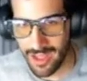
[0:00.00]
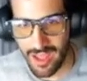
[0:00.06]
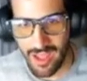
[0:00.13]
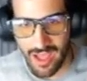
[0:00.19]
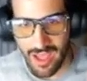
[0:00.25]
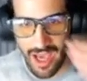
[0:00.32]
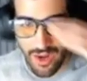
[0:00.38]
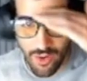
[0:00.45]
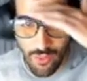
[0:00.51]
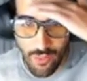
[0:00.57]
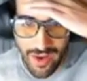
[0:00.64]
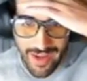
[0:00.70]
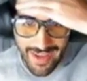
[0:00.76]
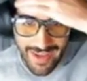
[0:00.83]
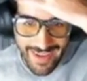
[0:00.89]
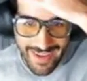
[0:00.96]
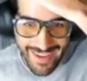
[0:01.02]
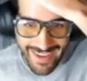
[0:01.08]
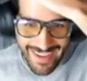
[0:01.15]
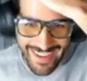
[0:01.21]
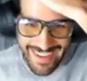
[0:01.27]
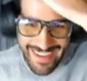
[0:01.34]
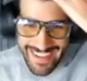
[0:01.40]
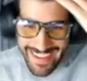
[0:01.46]
I don't want
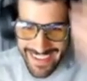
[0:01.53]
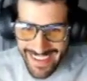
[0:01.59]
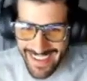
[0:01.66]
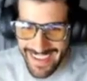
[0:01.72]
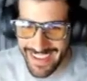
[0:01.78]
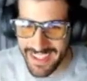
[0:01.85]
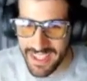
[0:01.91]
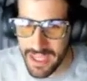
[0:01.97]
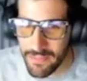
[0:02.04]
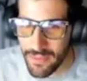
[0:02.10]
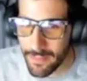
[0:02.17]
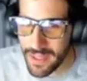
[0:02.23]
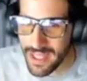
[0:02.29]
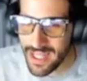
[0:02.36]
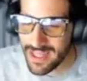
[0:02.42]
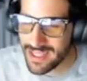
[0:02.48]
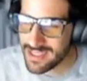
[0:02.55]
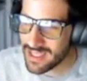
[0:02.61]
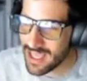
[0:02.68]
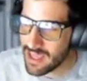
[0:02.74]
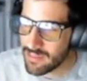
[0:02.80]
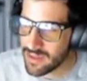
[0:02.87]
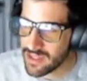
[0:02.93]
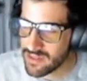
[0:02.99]
to keep repeating the same,
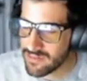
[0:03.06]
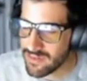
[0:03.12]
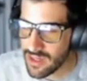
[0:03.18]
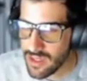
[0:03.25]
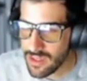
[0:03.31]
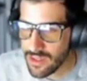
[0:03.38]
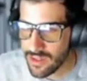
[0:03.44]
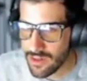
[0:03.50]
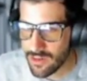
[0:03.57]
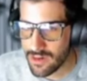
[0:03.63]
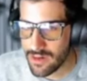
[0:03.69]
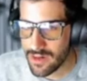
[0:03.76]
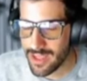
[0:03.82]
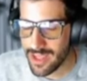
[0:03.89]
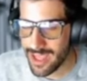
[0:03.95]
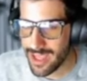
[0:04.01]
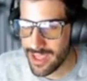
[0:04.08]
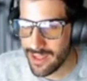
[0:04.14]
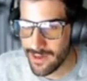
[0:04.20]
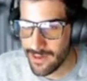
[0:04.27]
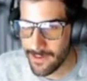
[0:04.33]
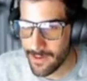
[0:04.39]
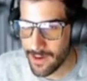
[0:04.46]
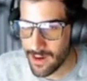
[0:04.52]
but it's a very good card, and
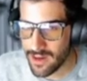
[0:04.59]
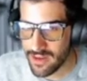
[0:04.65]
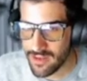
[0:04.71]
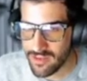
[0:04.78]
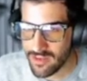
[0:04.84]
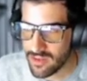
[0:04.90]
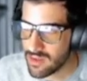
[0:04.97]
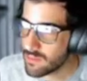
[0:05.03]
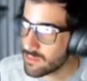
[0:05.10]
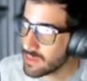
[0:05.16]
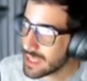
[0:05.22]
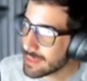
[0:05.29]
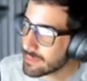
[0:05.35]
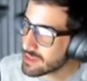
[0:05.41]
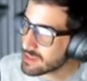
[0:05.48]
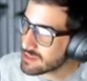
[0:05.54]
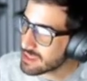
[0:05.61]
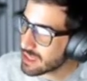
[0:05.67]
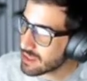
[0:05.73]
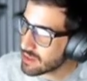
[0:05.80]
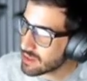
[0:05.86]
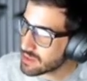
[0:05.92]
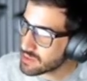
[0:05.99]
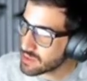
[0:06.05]
honestly, being able to see it at
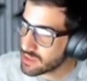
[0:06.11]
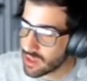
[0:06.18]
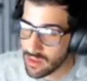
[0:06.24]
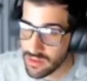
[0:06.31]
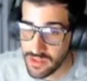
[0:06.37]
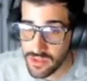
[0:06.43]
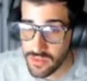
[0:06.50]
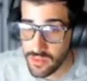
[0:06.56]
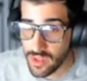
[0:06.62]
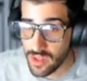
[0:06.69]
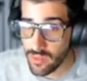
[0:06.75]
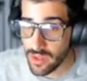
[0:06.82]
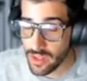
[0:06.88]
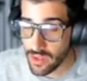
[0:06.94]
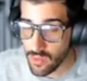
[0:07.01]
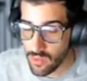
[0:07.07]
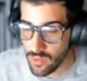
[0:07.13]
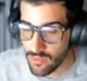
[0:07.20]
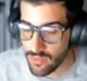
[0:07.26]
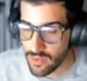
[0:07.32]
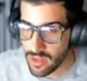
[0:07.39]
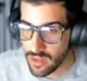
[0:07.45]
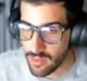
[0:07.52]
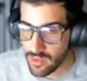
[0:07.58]
$100 is really, really cool for the
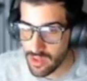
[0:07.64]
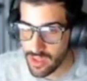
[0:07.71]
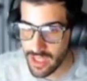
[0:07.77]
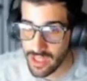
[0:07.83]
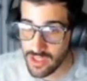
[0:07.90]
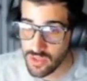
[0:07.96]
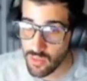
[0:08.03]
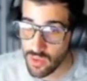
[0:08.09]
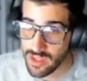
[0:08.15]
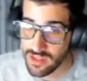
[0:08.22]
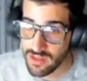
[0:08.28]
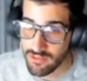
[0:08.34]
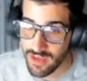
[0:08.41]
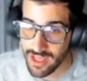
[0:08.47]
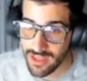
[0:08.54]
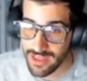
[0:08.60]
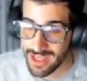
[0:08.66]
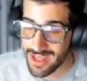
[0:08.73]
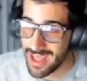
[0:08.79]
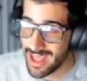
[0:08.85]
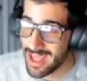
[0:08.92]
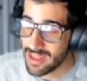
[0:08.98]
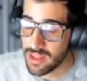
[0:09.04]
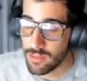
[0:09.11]
community, as well as the fact that
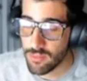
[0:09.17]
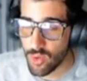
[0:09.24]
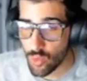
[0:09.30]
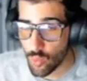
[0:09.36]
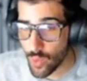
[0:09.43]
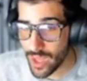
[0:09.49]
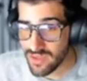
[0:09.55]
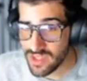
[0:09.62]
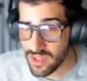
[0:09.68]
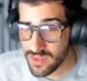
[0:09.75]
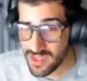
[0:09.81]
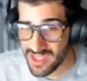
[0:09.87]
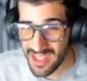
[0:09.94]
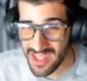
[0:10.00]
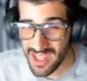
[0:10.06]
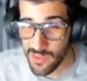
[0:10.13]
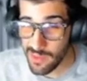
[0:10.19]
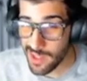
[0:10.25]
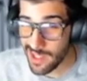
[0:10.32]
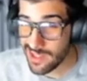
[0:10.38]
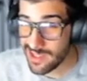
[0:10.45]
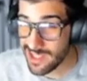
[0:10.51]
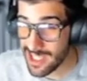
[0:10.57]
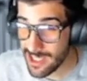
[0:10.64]
the more waves that we see, I think we might
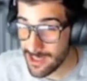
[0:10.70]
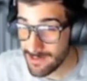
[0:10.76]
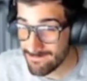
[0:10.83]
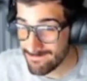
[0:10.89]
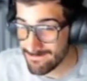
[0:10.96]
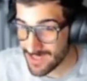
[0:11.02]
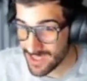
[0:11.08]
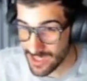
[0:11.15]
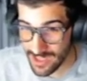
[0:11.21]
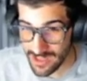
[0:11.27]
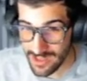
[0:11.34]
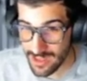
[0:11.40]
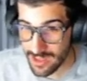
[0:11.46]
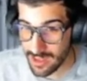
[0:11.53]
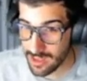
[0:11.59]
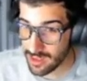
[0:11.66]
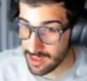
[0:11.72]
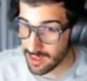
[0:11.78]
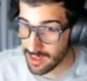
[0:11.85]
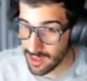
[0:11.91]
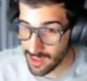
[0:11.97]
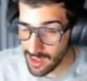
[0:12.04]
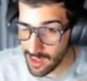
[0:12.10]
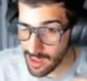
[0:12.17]
see just a
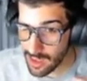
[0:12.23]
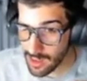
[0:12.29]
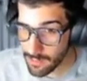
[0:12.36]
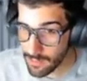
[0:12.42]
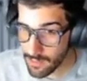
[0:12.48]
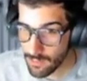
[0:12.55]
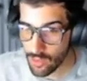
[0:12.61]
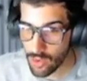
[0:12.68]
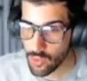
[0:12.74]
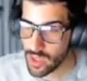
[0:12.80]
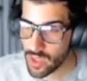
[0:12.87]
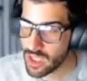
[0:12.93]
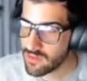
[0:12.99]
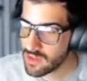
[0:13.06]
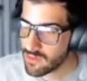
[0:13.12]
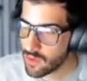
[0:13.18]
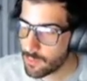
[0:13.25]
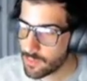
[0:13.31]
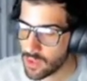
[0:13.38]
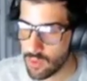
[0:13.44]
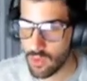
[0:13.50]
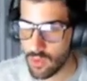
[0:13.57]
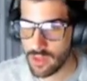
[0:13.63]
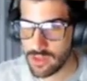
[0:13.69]
couple more waves of OP01.